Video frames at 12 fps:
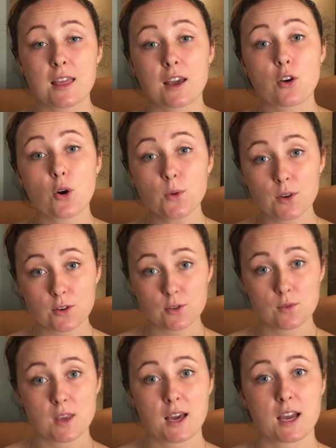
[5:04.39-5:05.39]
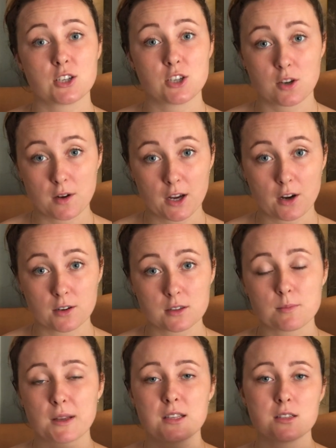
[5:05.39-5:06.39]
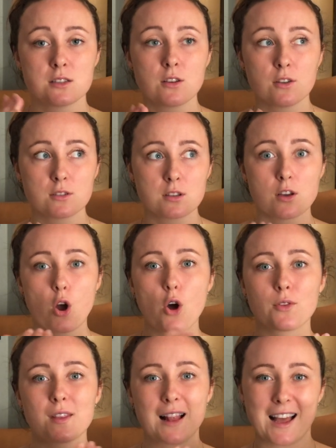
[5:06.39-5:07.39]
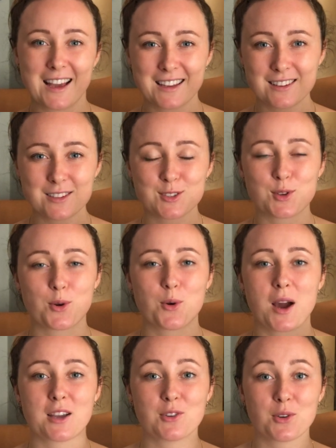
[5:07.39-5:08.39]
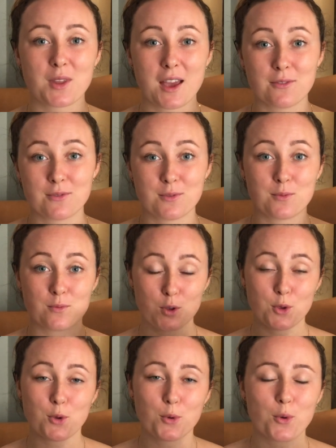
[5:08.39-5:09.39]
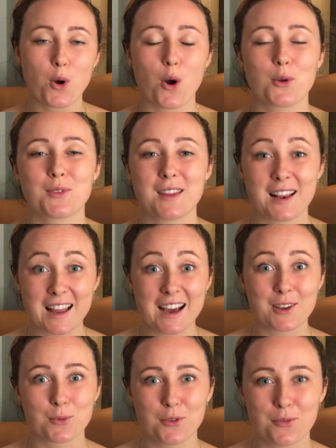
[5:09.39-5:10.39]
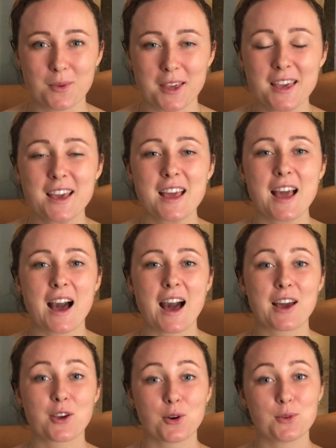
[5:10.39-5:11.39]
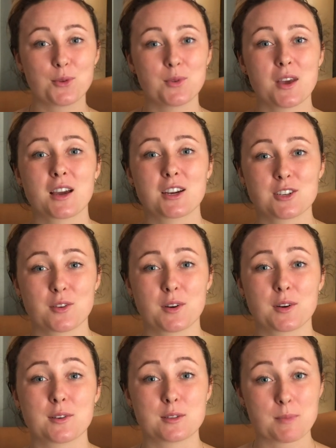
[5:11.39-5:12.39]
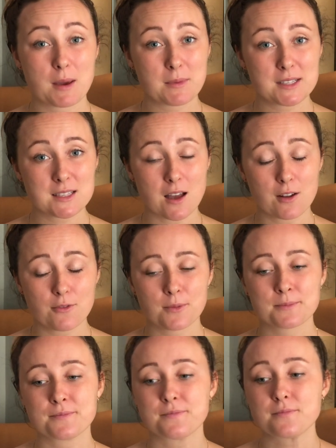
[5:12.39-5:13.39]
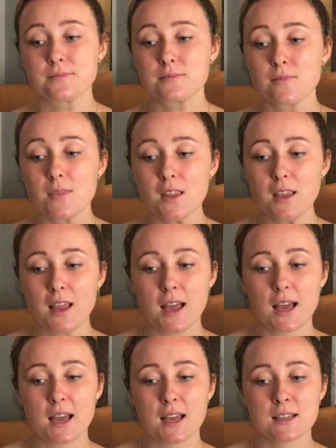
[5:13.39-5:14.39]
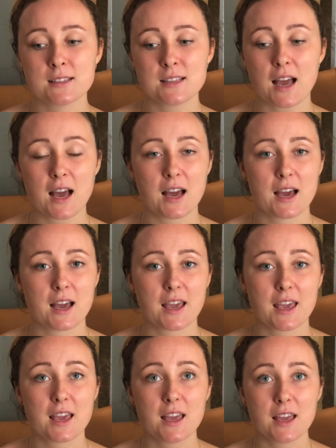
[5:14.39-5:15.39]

I go there to the Akashic Records, but it's not online, so I don't have you on the line with me. I go into the Akashic Records by myself, and I